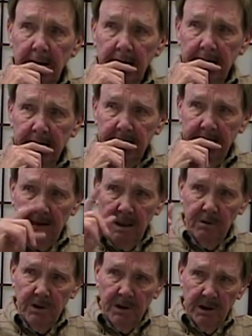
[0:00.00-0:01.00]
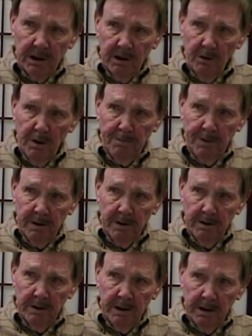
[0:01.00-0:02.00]
And he says, I want you to go up there
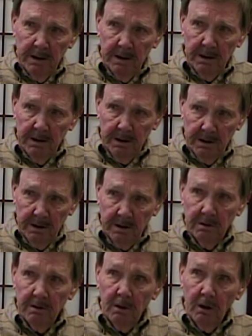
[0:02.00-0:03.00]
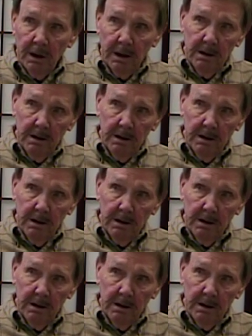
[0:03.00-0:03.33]
and just look